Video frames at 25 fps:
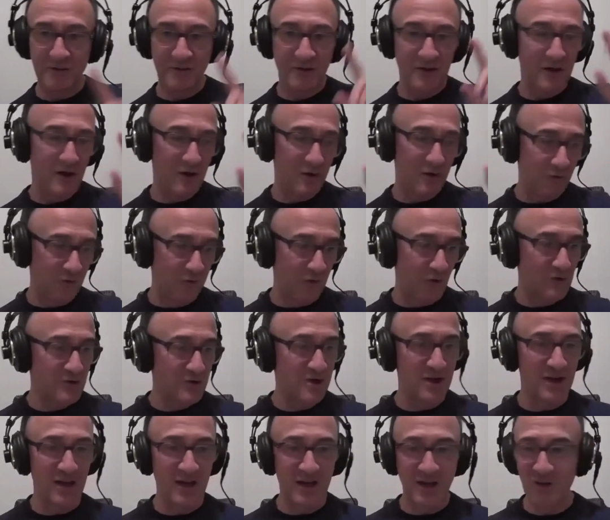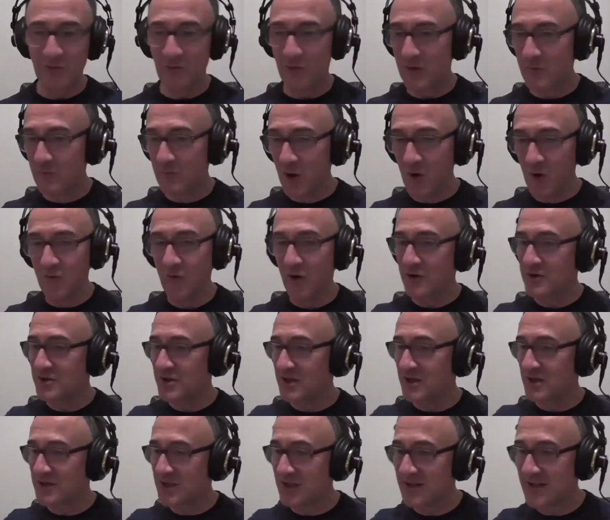And unfortunately, we move on to
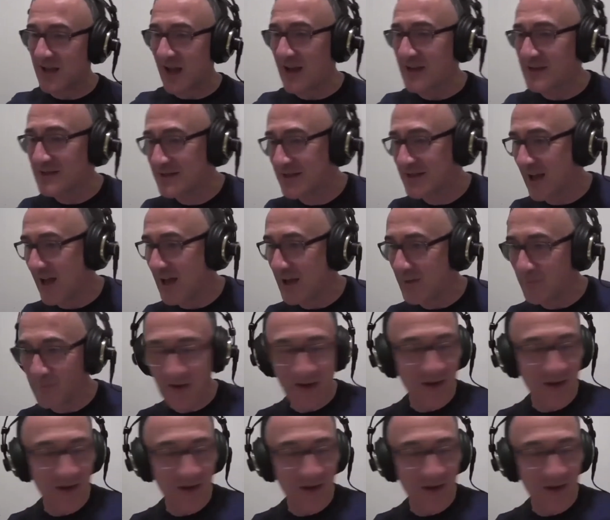today's game.